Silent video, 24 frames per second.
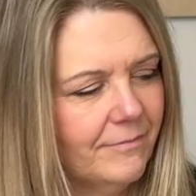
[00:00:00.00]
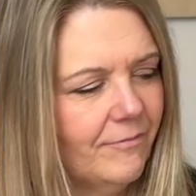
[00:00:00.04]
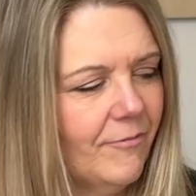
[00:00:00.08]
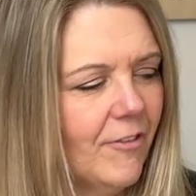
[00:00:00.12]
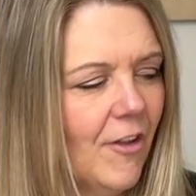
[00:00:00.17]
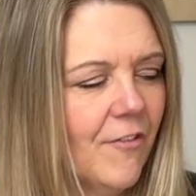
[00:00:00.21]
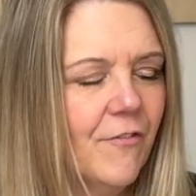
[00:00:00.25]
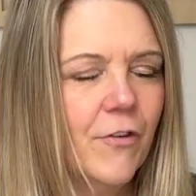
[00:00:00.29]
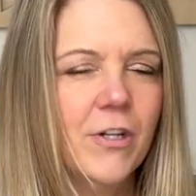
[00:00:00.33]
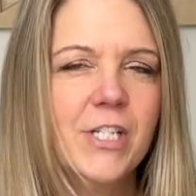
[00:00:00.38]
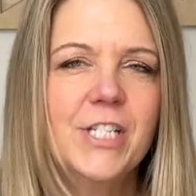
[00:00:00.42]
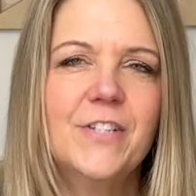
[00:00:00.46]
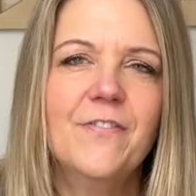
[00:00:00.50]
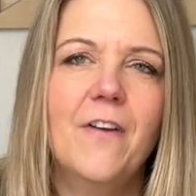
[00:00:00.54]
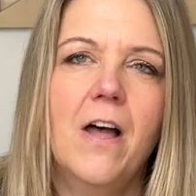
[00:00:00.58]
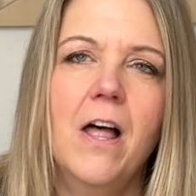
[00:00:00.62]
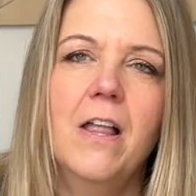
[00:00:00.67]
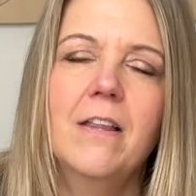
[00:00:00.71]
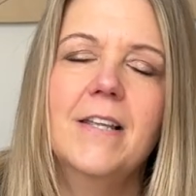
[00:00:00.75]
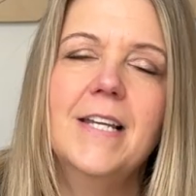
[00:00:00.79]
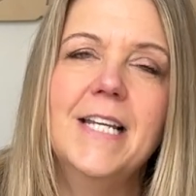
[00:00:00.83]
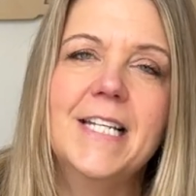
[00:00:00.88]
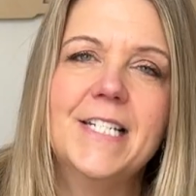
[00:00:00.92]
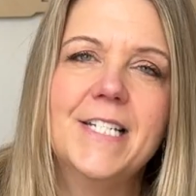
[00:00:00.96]
First of
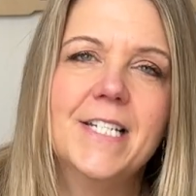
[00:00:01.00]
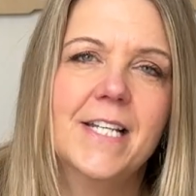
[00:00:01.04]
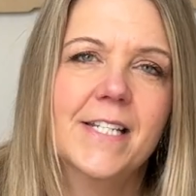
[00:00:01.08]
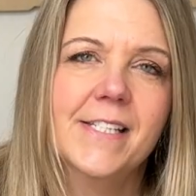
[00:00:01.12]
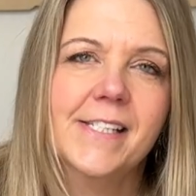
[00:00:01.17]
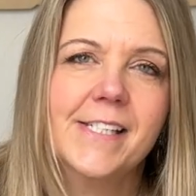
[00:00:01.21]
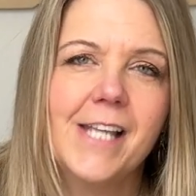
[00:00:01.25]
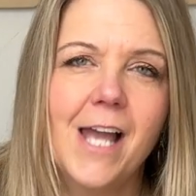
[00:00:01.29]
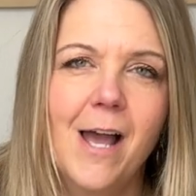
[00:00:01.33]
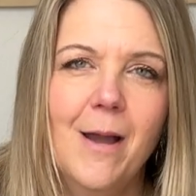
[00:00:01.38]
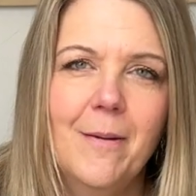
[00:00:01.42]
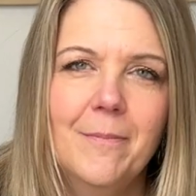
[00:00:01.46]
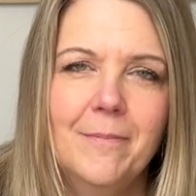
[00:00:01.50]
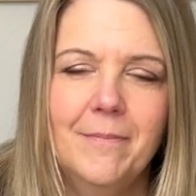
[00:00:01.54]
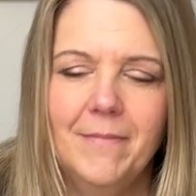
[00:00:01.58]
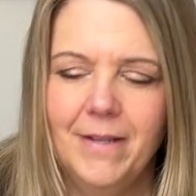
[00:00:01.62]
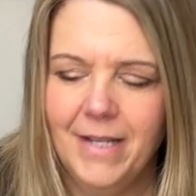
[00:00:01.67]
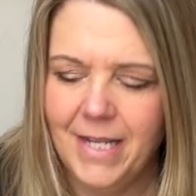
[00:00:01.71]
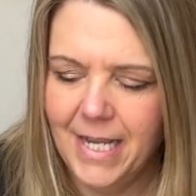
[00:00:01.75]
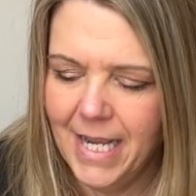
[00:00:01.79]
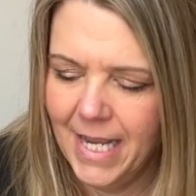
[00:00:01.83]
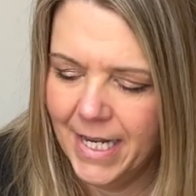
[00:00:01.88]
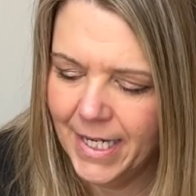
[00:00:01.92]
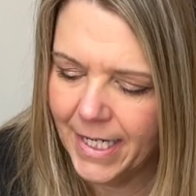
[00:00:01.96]
all, it does come
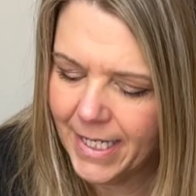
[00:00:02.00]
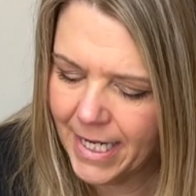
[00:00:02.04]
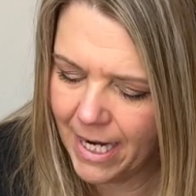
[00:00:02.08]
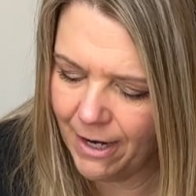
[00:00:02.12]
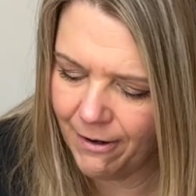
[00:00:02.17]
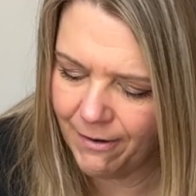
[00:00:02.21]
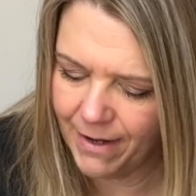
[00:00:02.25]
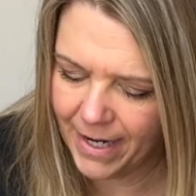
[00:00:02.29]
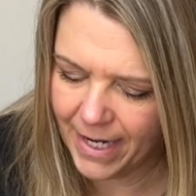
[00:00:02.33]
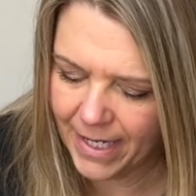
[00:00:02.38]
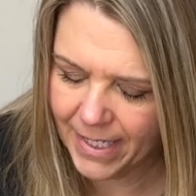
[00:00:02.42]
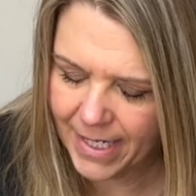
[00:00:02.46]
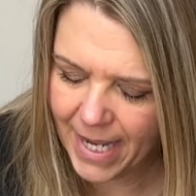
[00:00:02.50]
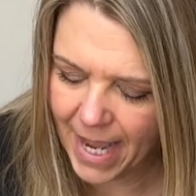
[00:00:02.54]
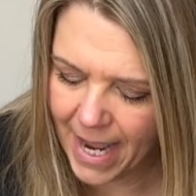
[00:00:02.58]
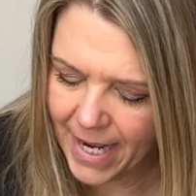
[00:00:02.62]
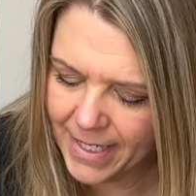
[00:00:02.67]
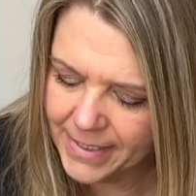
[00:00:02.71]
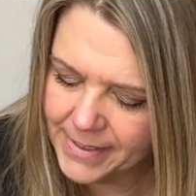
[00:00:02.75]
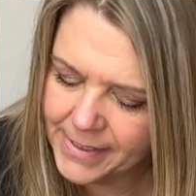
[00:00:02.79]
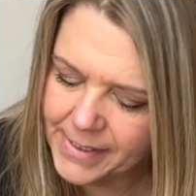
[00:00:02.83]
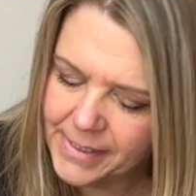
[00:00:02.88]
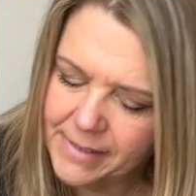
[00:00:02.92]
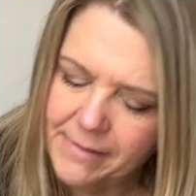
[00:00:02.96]
in a carrying
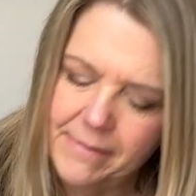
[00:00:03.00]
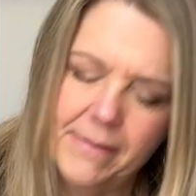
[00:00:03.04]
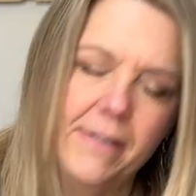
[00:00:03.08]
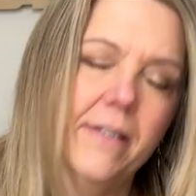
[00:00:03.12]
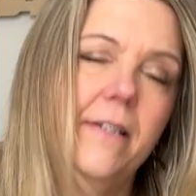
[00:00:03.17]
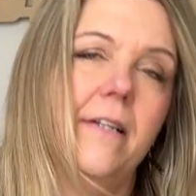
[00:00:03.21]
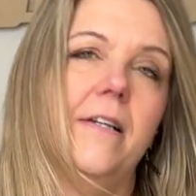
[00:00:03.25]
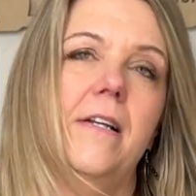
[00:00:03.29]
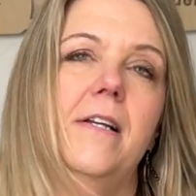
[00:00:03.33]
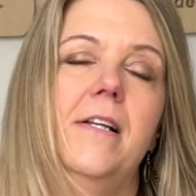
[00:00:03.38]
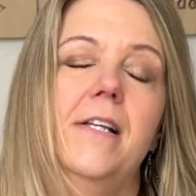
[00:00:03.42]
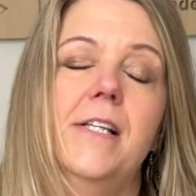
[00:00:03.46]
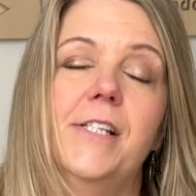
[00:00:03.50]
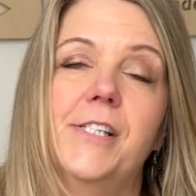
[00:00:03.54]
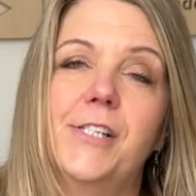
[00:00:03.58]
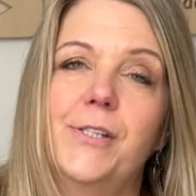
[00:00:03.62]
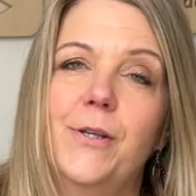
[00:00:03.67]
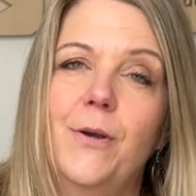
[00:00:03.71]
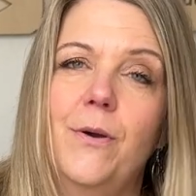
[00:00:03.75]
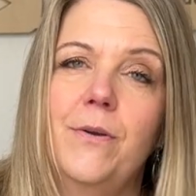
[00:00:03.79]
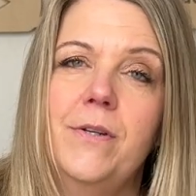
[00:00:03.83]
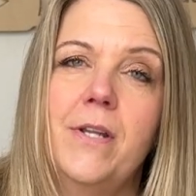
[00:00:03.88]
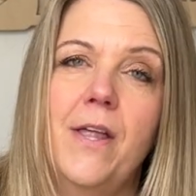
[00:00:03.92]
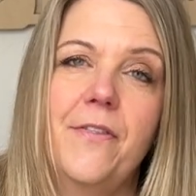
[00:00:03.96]
case,
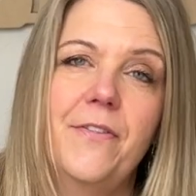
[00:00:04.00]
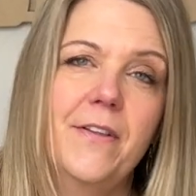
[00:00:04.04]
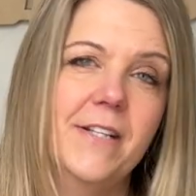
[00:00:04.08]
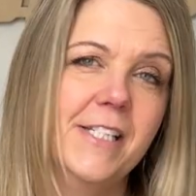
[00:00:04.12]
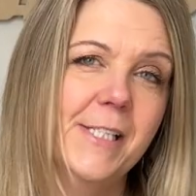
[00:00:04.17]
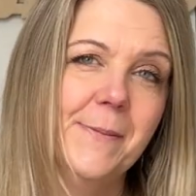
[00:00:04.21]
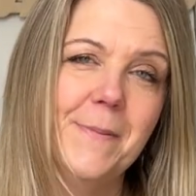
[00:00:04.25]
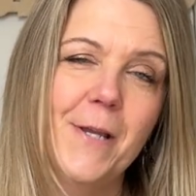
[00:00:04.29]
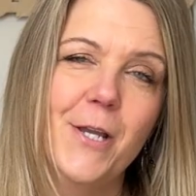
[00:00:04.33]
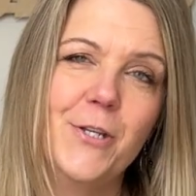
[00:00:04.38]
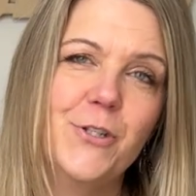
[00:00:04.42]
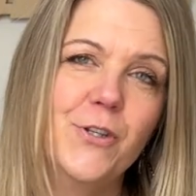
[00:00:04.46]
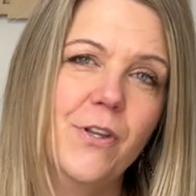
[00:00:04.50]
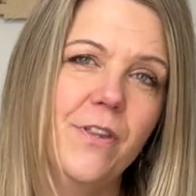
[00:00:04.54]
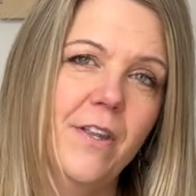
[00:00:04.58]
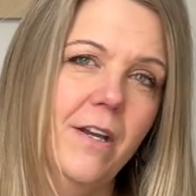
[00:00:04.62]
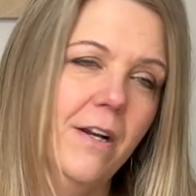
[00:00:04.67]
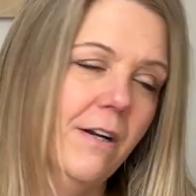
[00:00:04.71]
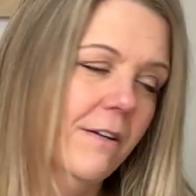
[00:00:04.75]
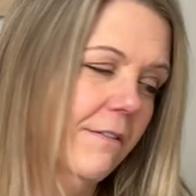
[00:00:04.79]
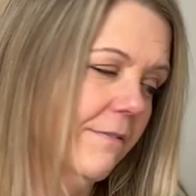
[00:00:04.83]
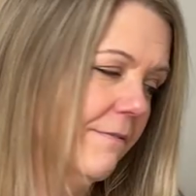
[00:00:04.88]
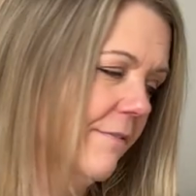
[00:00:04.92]
so nothing special there.